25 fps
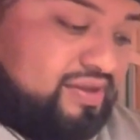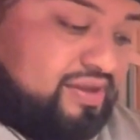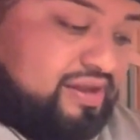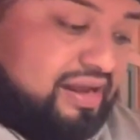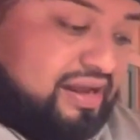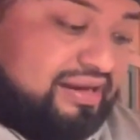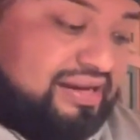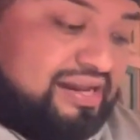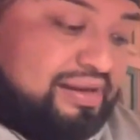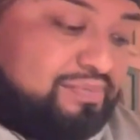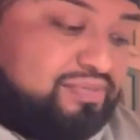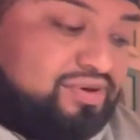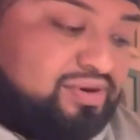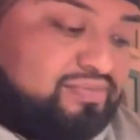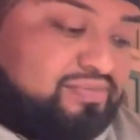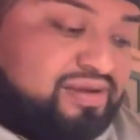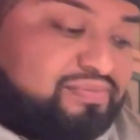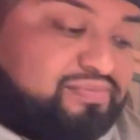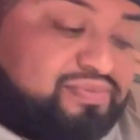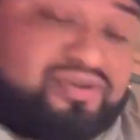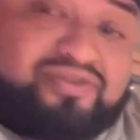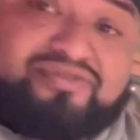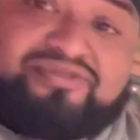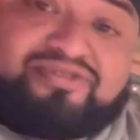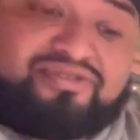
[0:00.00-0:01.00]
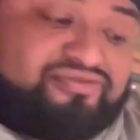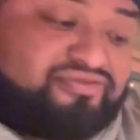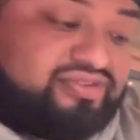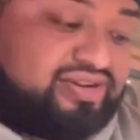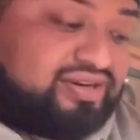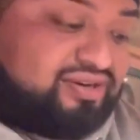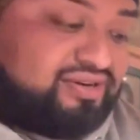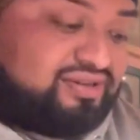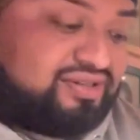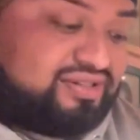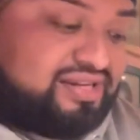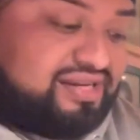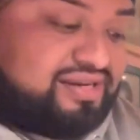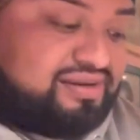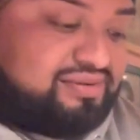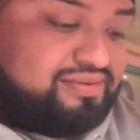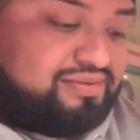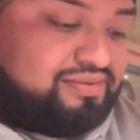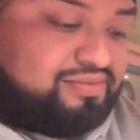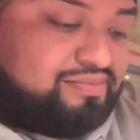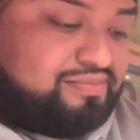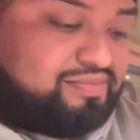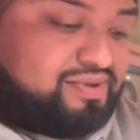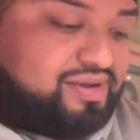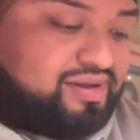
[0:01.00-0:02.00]
I can't burn my beautiful finger today,
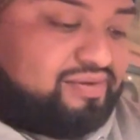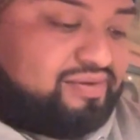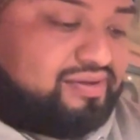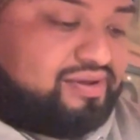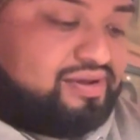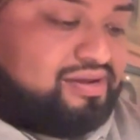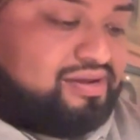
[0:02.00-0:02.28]
but